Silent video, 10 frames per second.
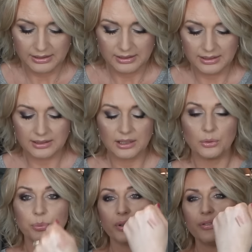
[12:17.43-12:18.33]
still
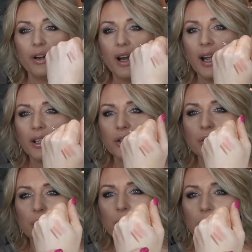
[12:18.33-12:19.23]
prefer
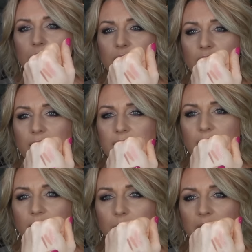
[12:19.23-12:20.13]
Angel. There is
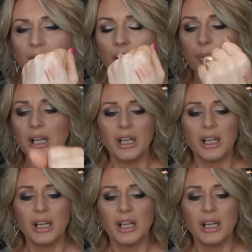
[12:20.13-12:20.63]
Cream Cup.